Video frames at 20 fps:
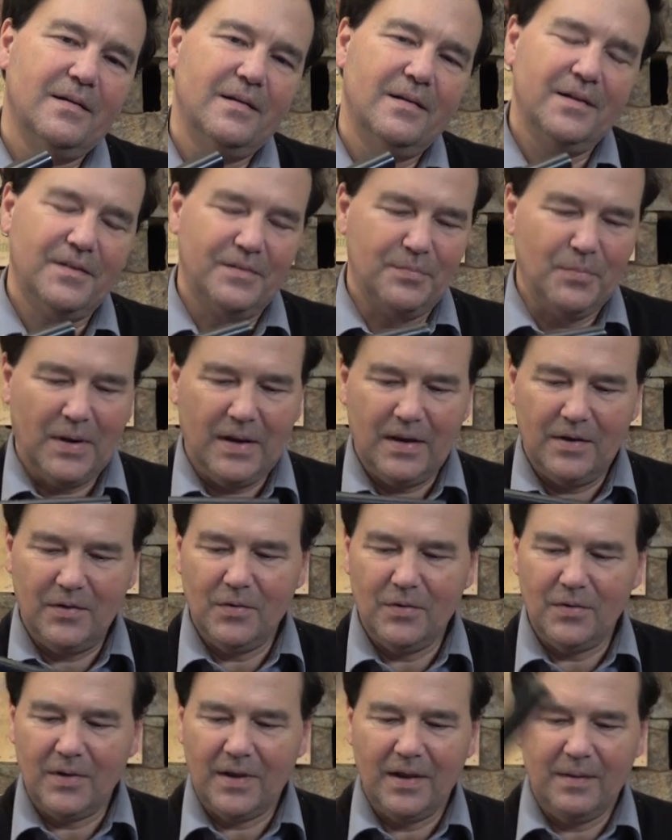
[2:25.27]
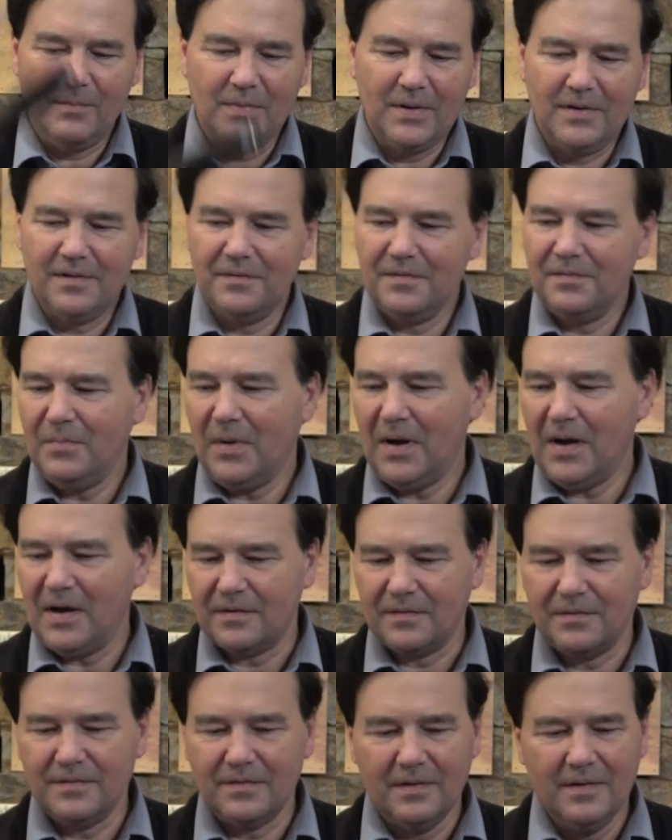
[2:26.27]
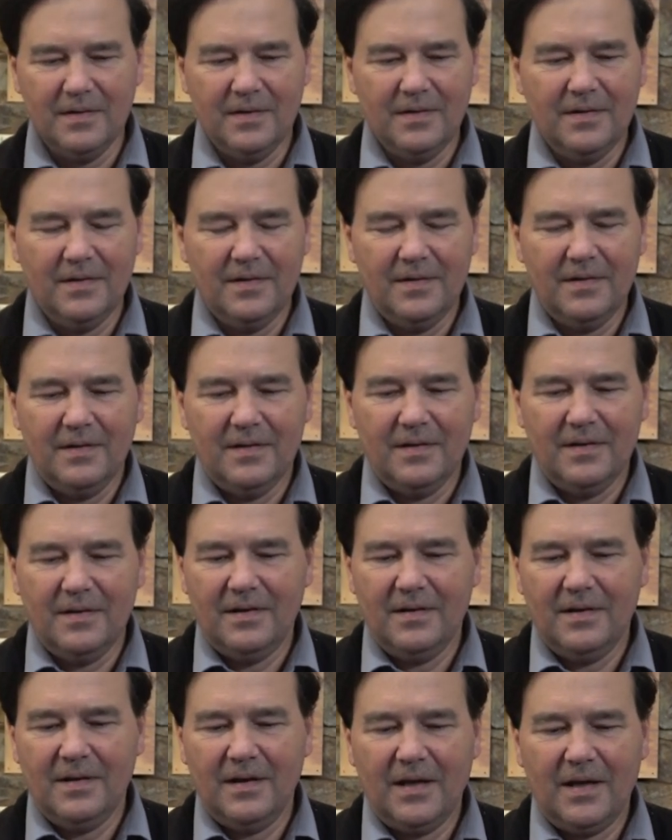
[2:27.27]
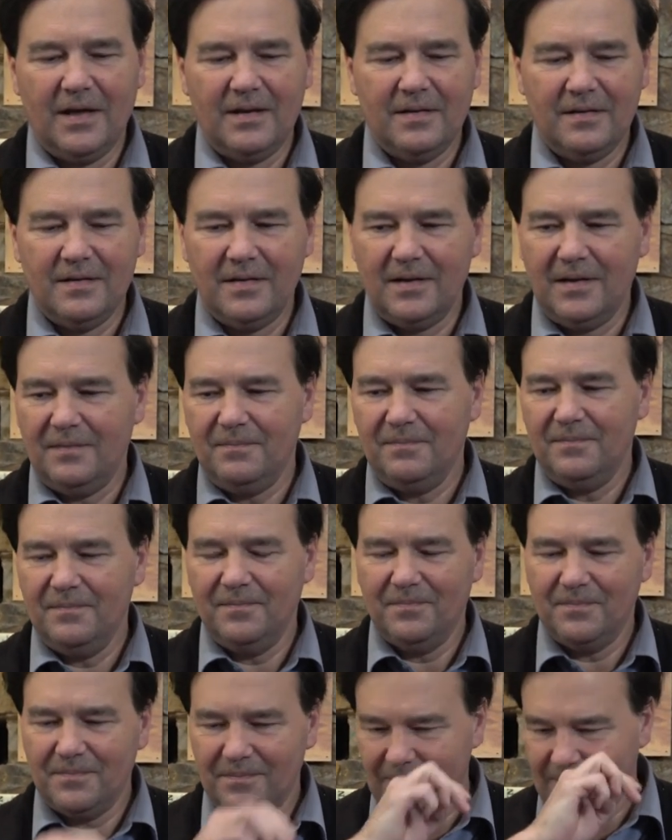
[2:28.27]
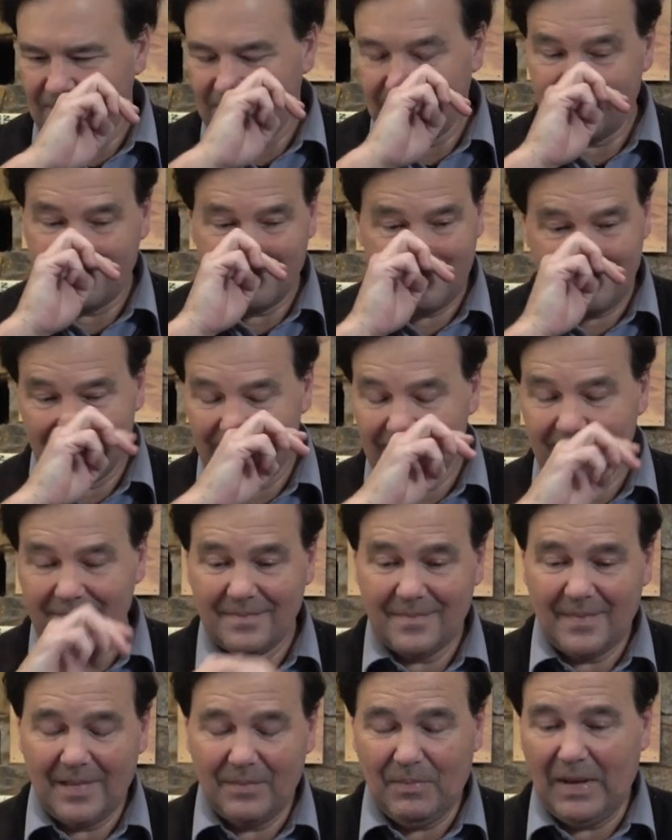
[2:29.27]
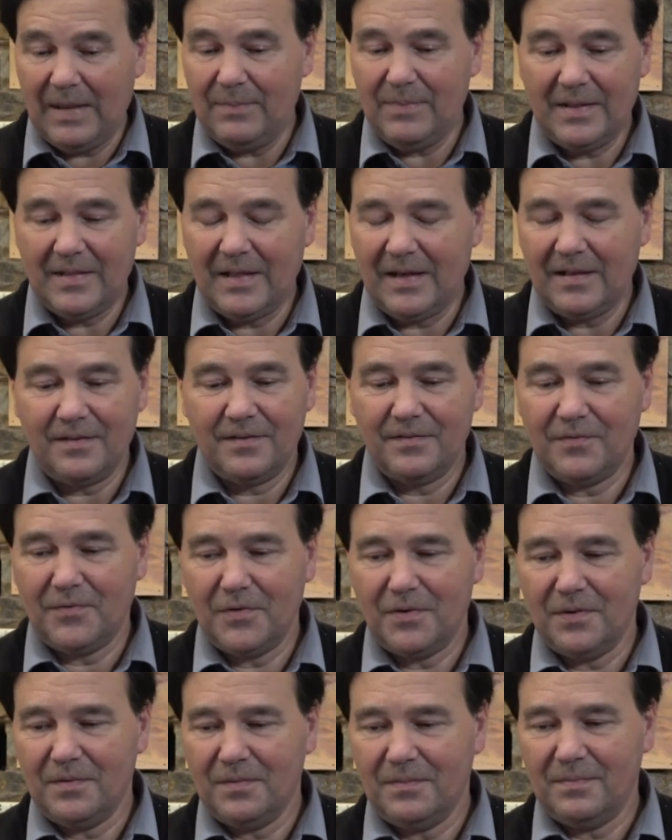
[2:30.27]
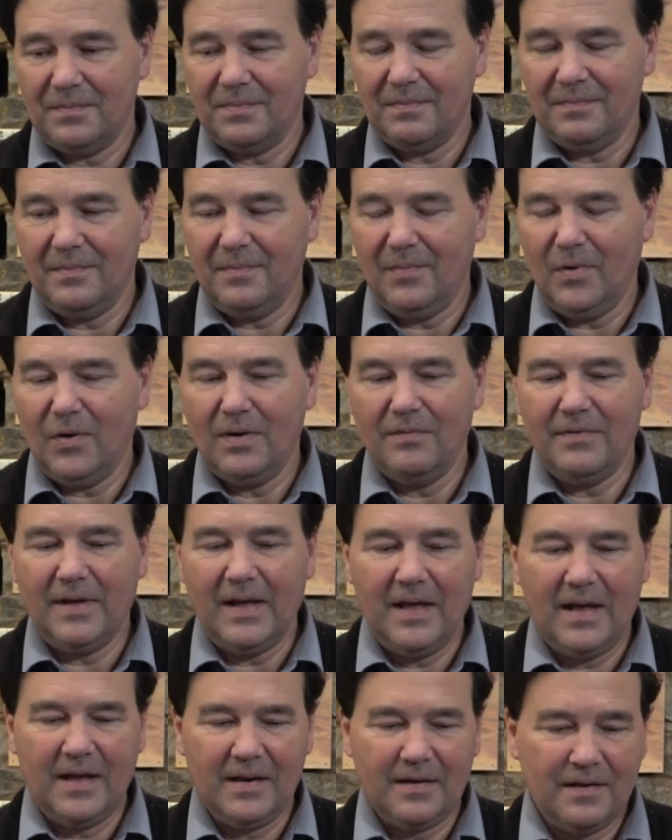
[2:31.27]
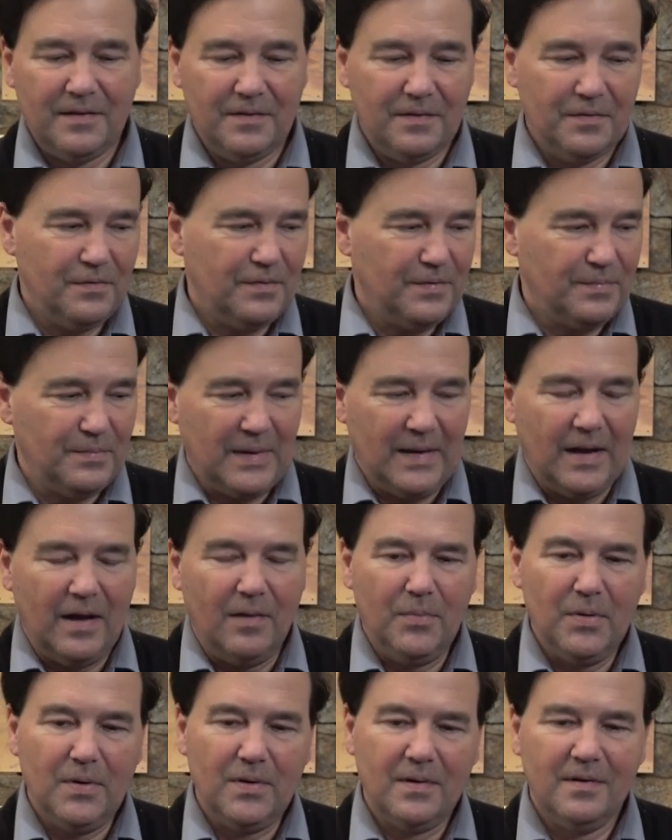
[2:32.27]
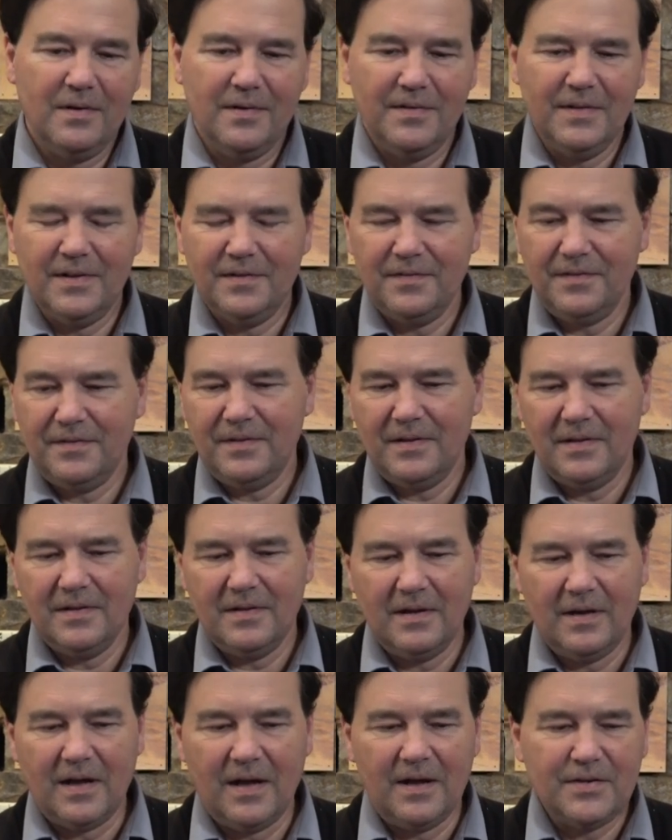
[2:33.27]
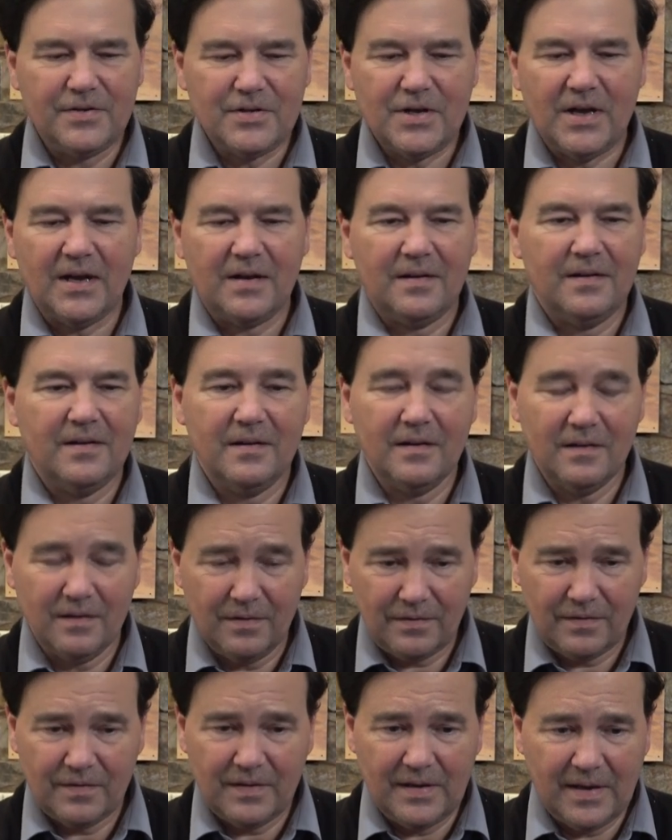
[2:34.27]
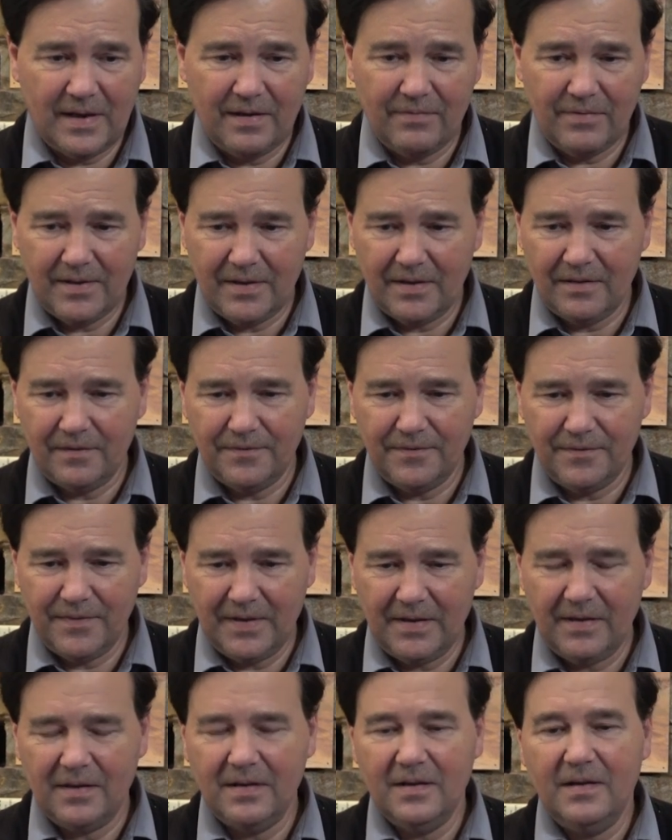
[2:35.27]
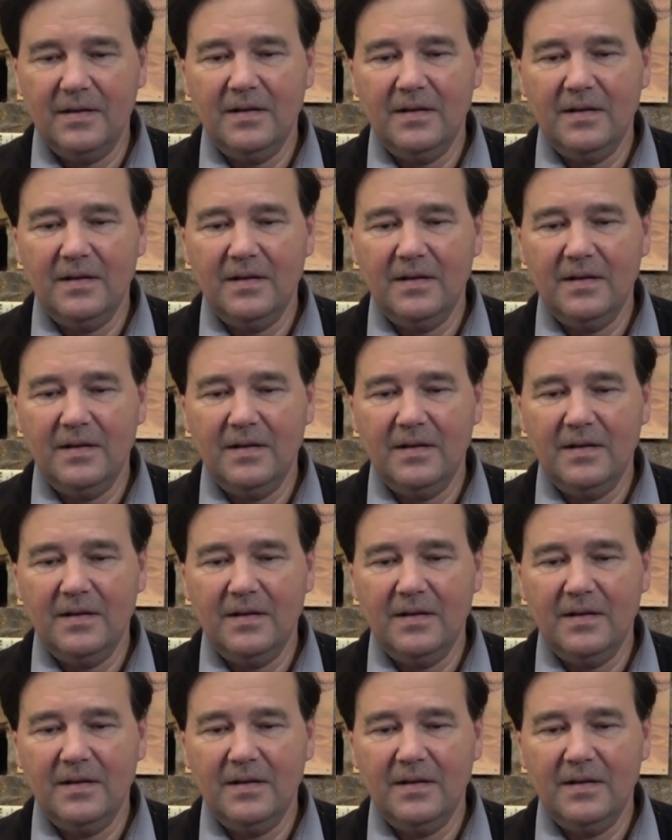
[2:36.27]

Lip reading: It's brand new, came in this box. And maybe that's for more of a handgun use, but I'll put it on this. I checked and it looks like everything will fit.